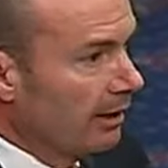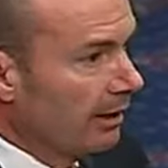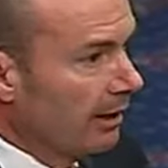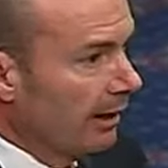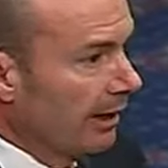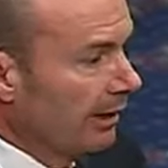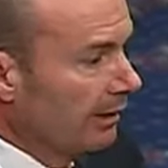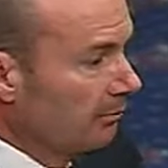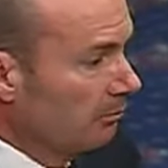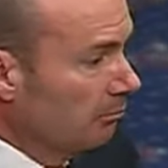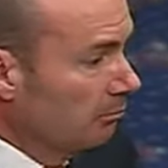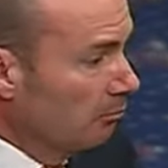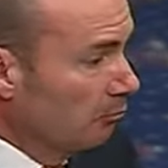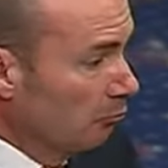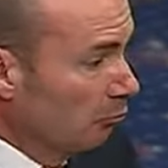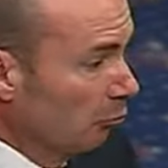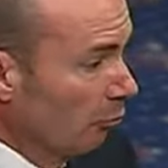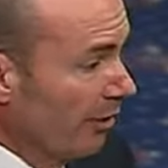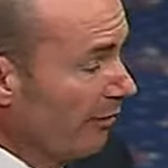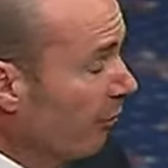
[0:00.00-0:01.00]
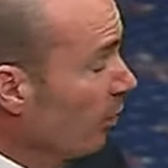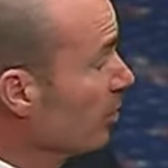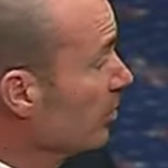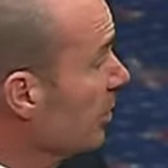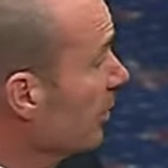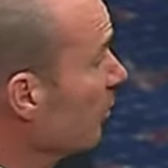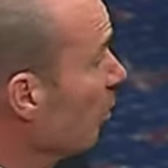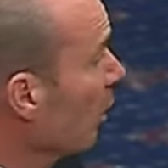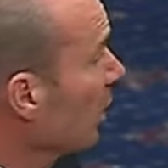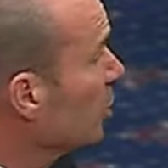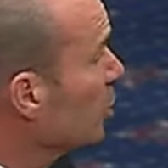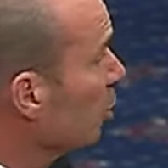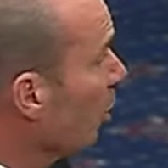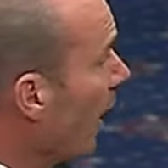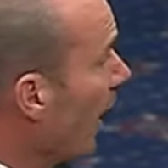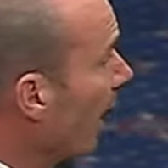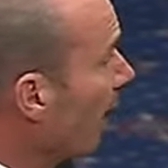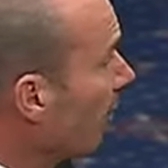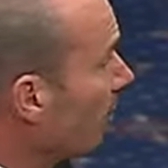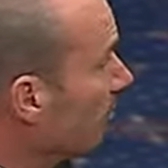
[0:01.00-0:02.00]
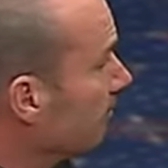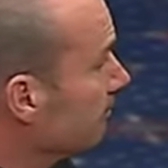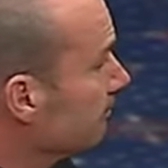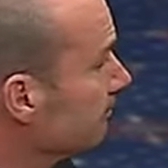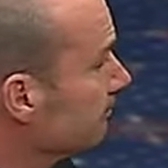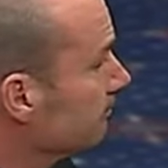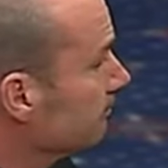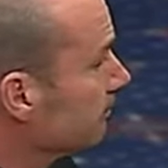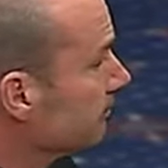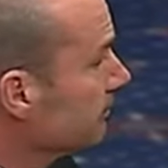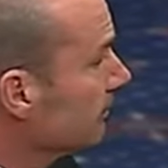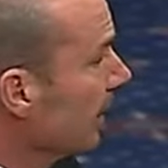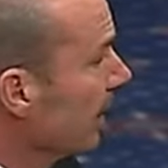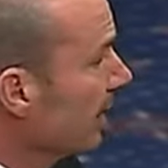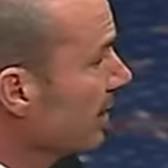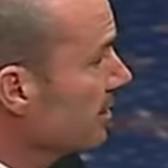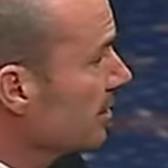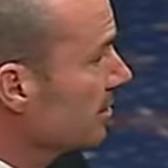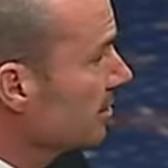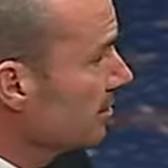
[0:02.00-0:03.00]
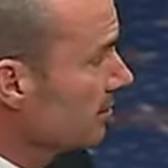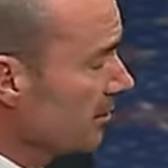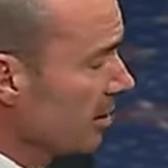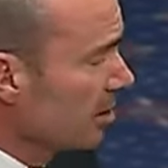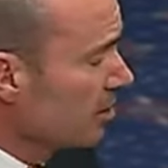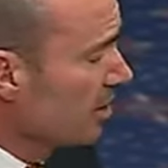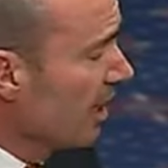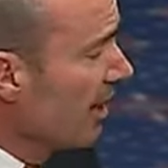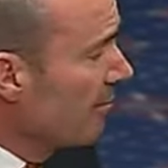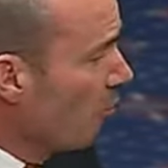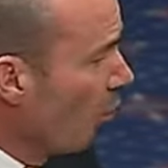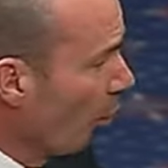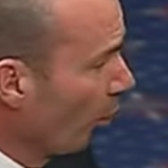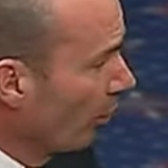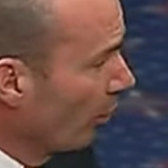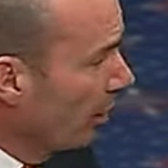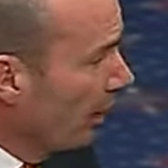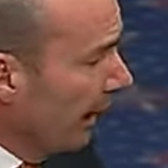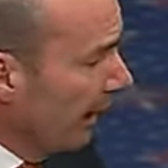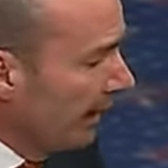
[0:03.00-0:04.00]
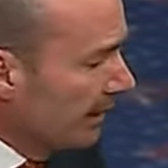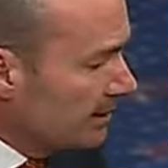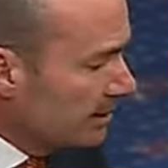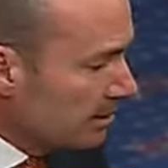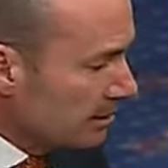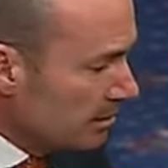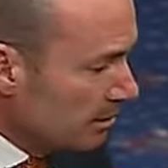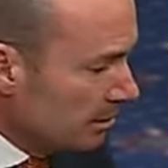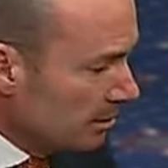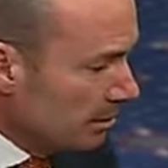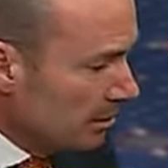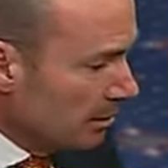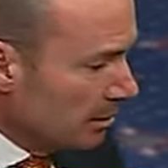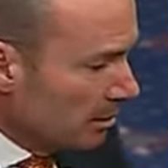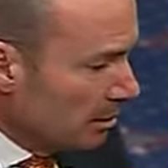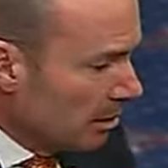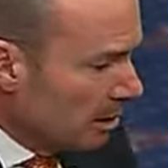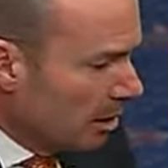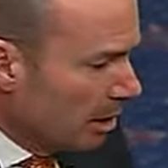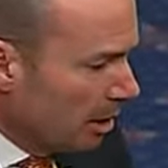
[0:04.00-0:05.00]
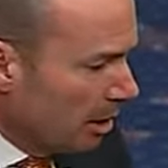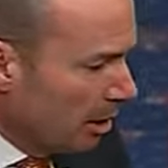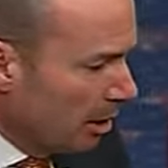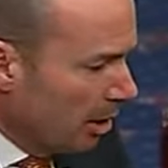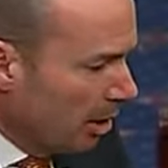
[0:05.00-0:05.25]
It refers to the word trial. It's the same word. It's a